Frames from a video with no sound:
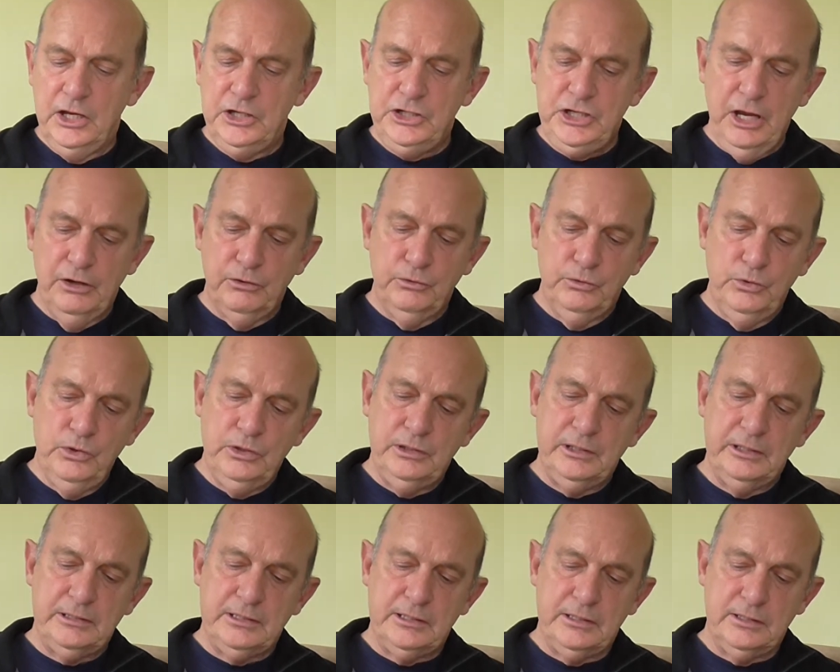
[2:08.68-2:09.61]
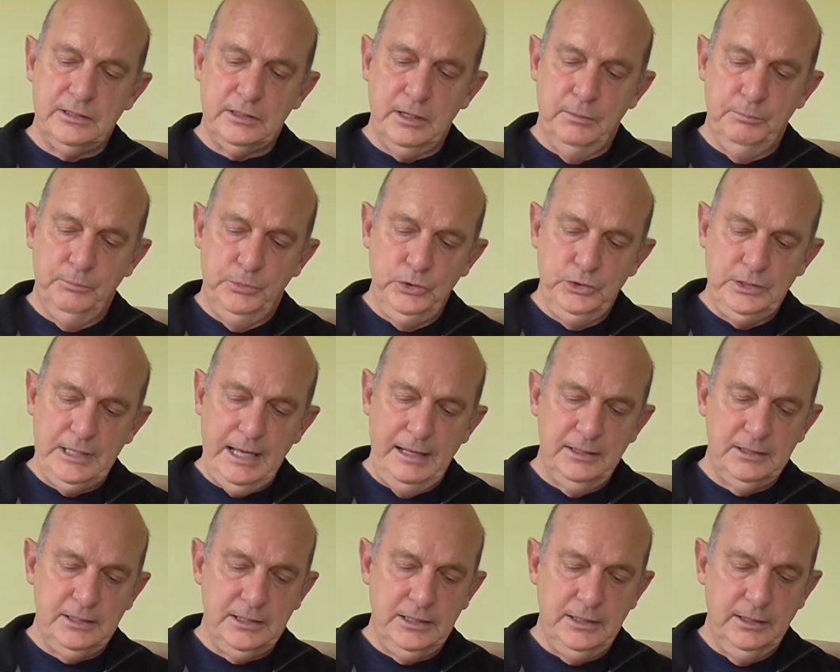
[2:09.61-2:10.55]
Sheer ruthlessness and
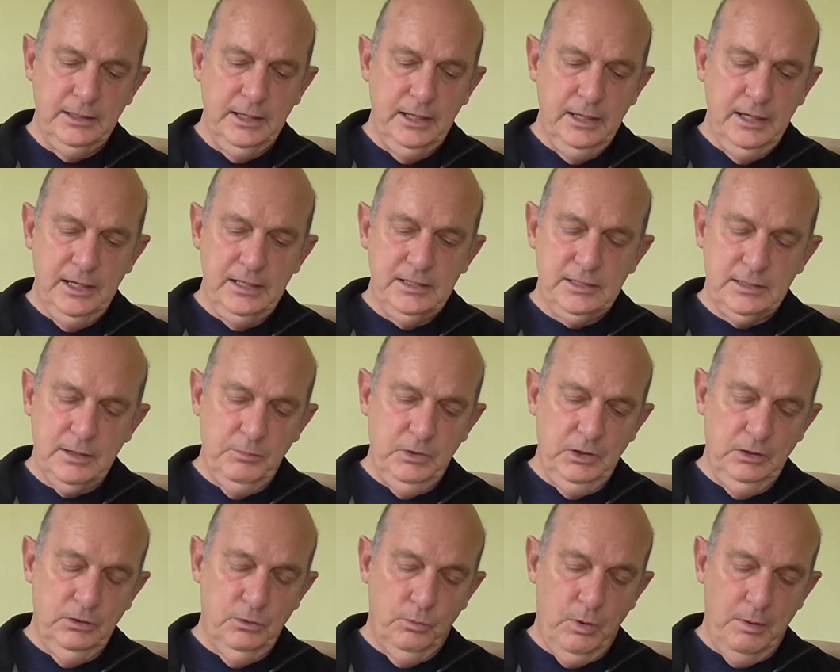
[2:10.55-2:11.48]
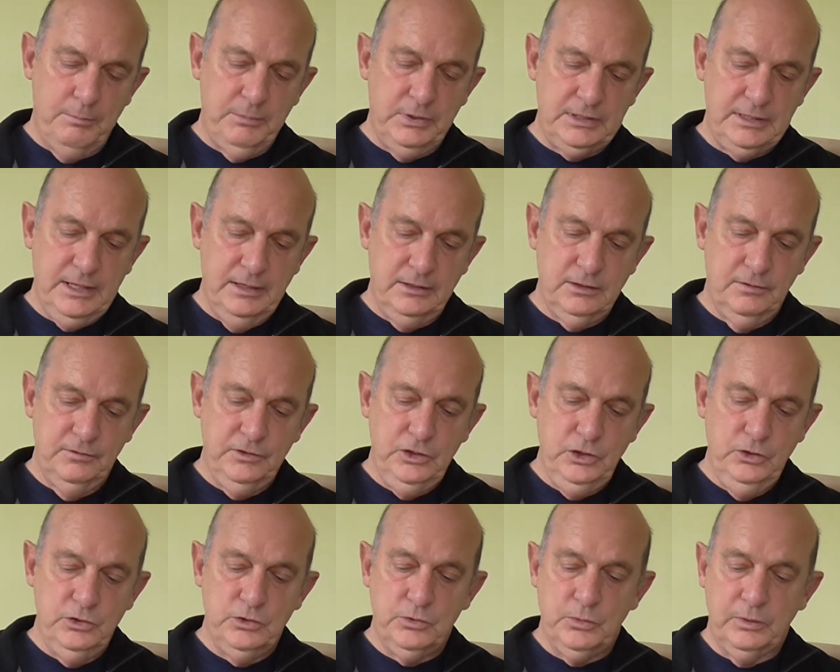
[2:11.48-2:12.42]
brutality is something the 1% have
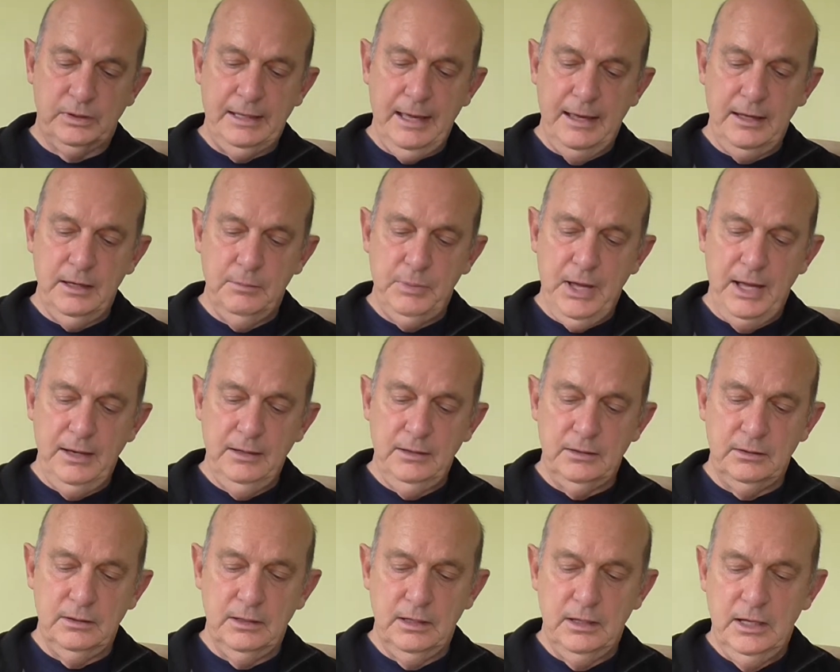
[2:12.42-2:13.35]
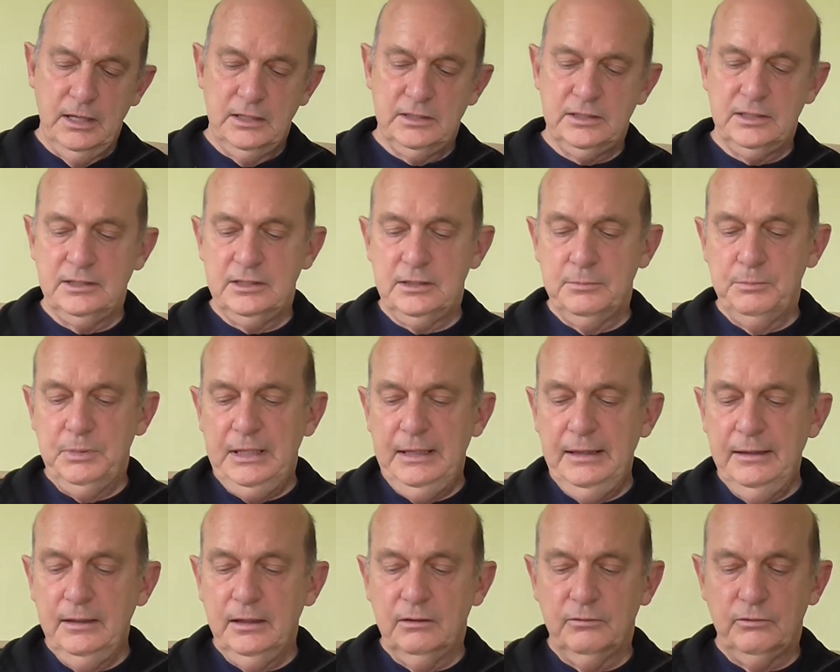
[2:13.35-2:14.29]
used with gay abandon since the
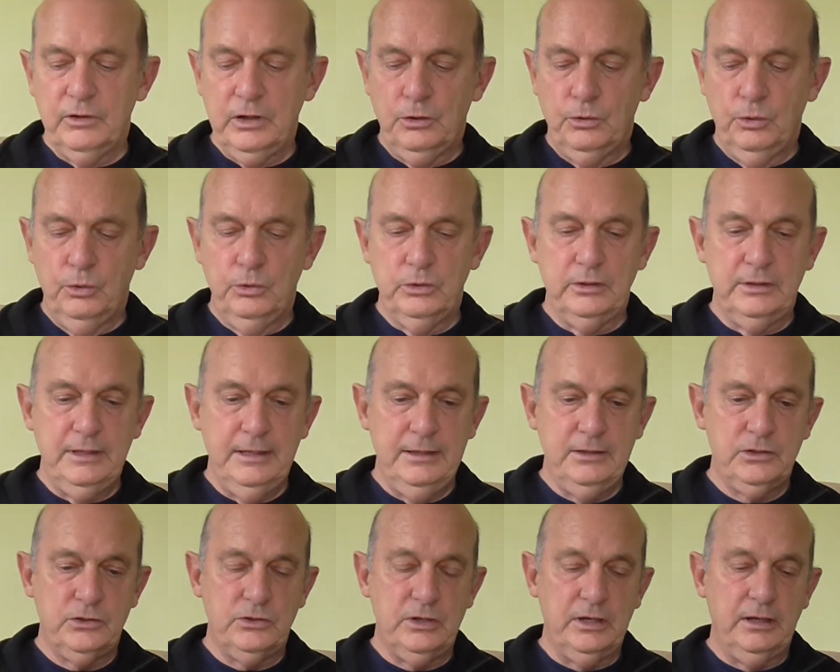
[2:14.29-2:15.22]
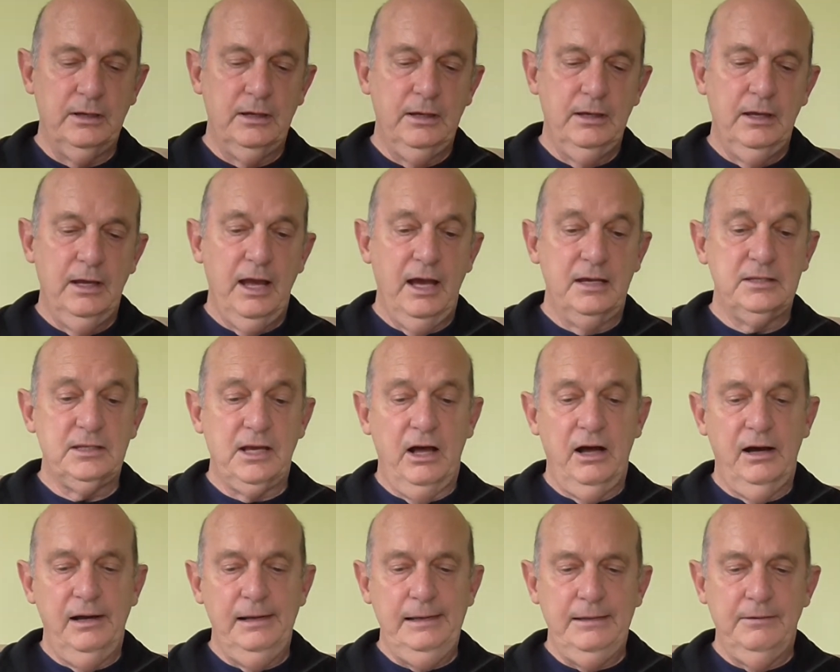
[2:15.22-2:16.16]
beginning of recorded history as a
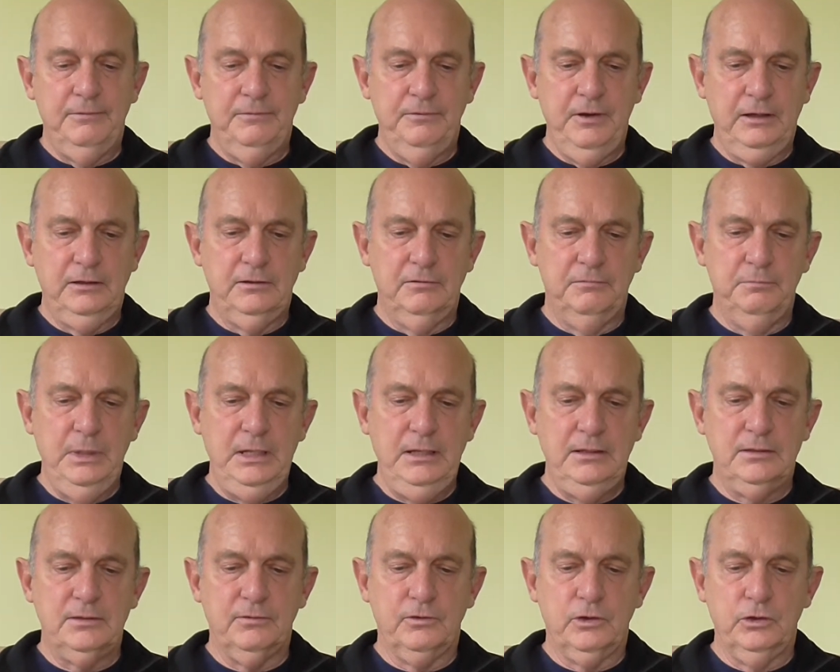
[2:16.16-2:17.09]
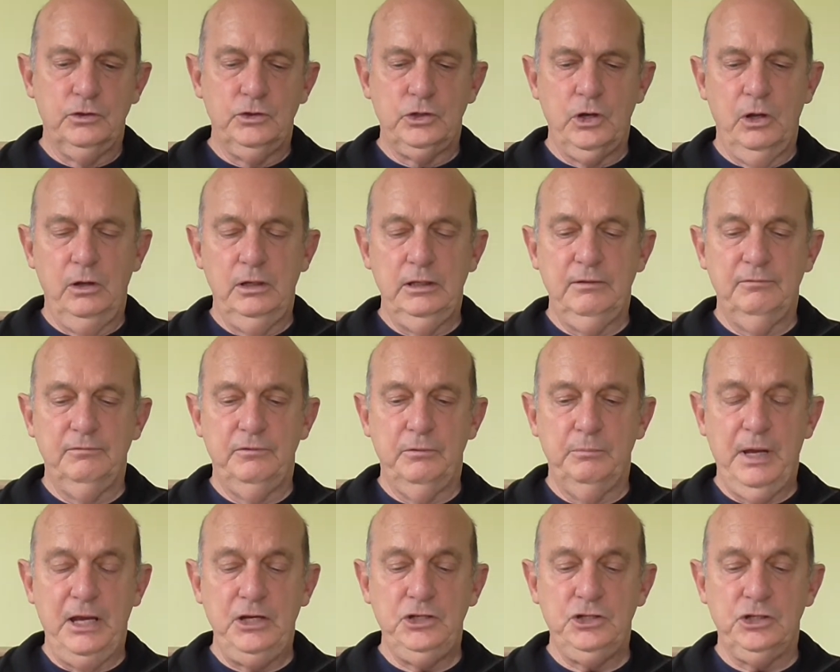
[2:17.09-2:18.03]
highly effective means of controlling
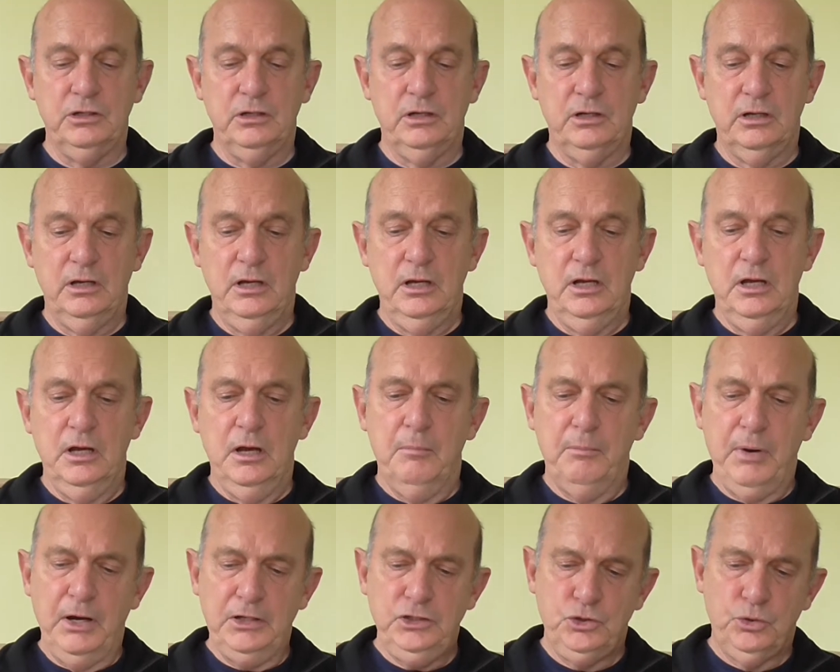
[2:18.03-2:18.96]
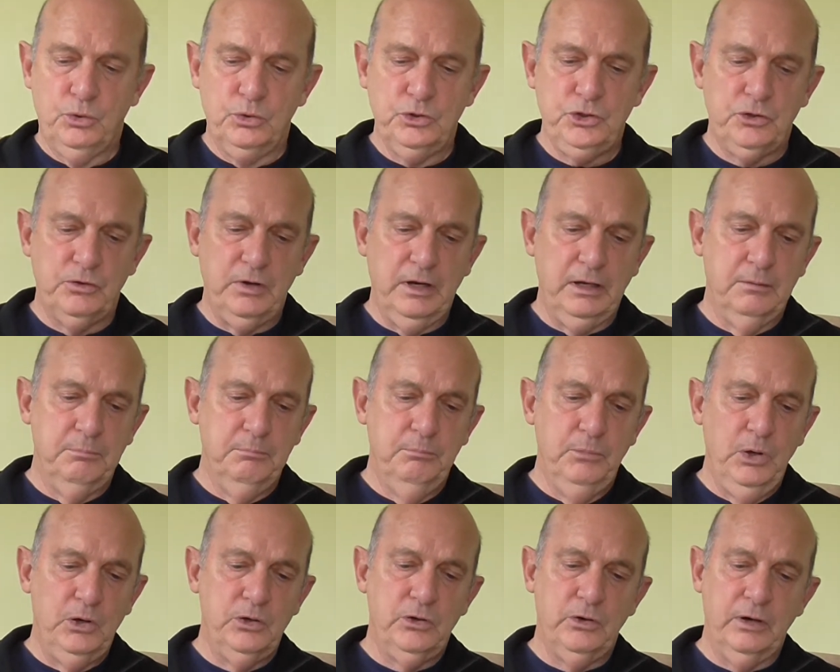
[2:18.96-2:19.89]
information, by torturing and
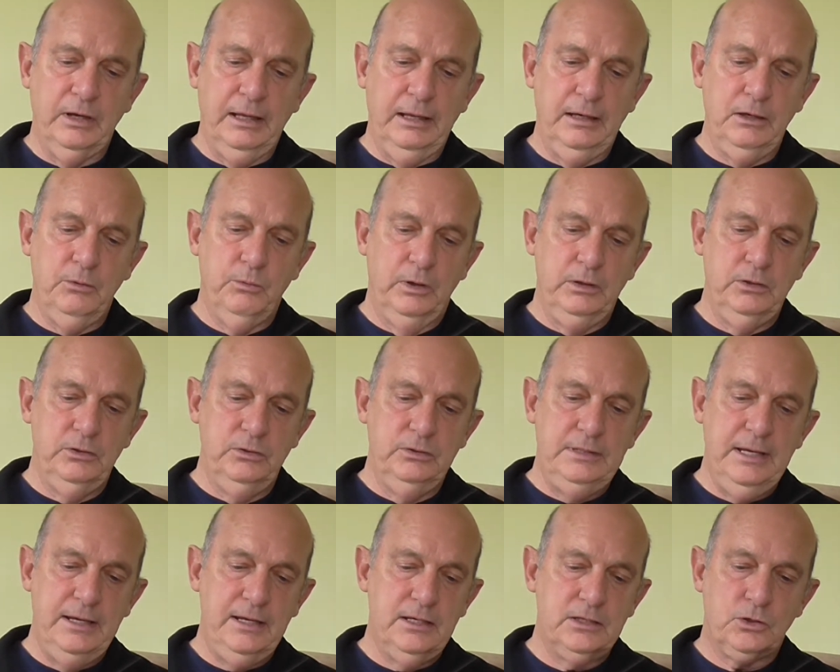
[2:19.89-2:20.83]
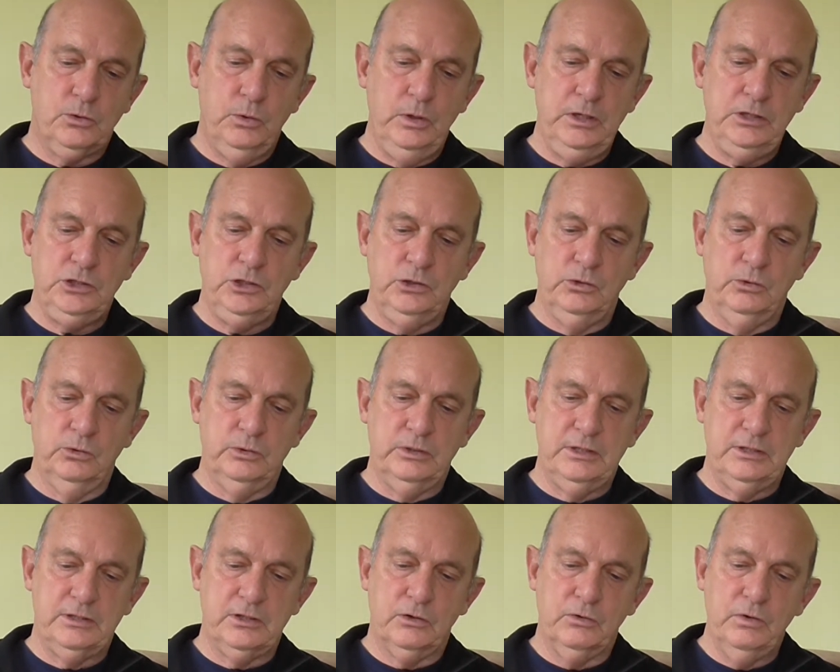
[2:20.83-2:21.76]
murdering anyone who dares question or
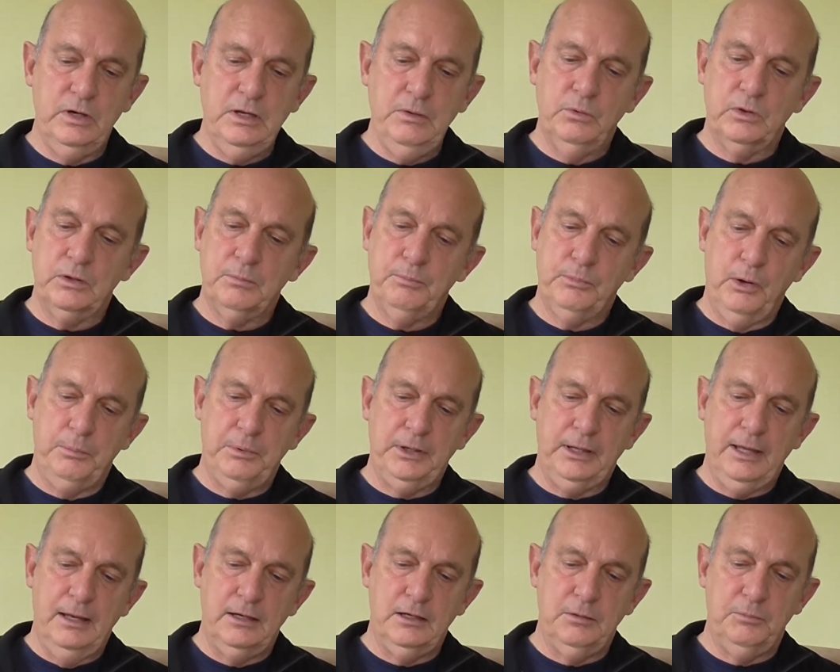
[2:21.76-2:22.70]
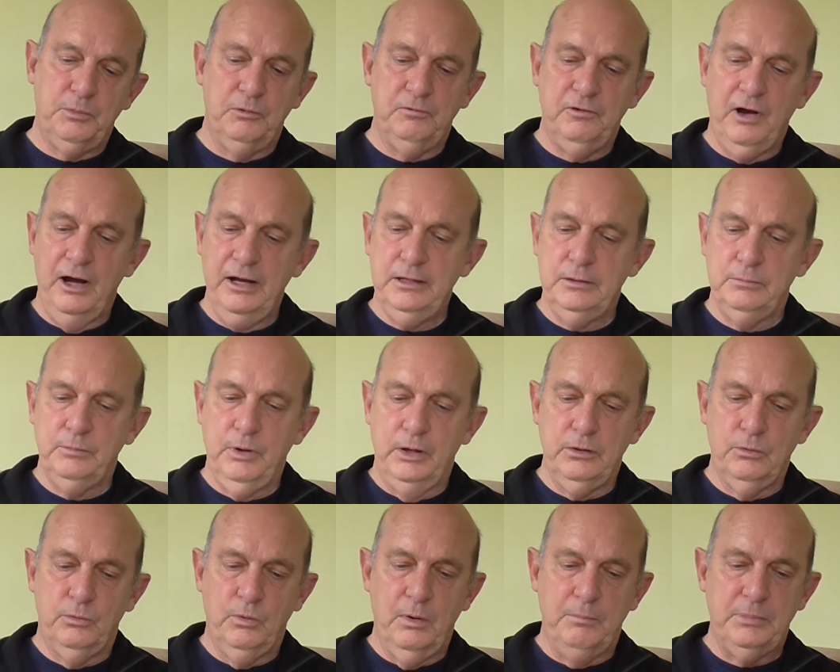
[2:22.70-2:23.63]
disagree with the propaganda provided by
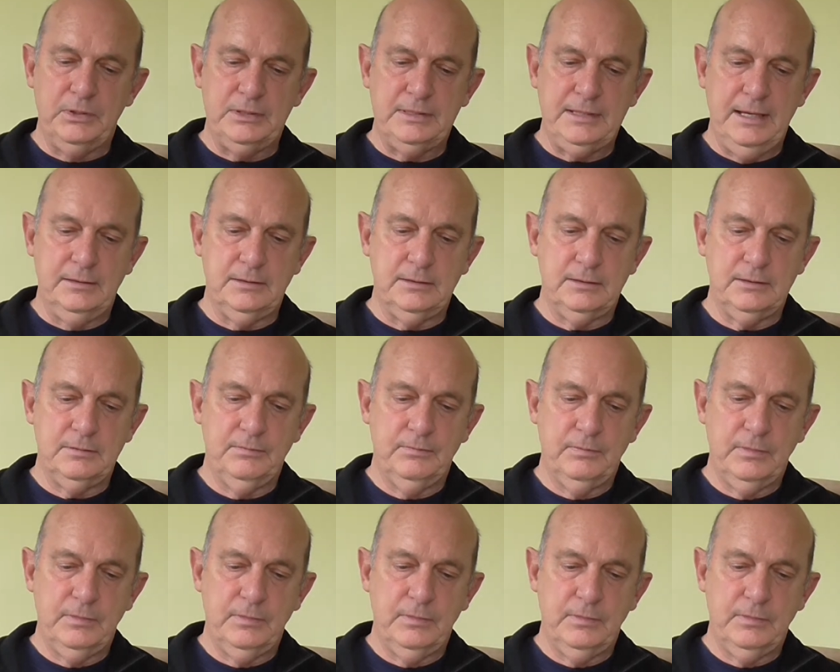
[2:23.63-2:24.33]
the 1%.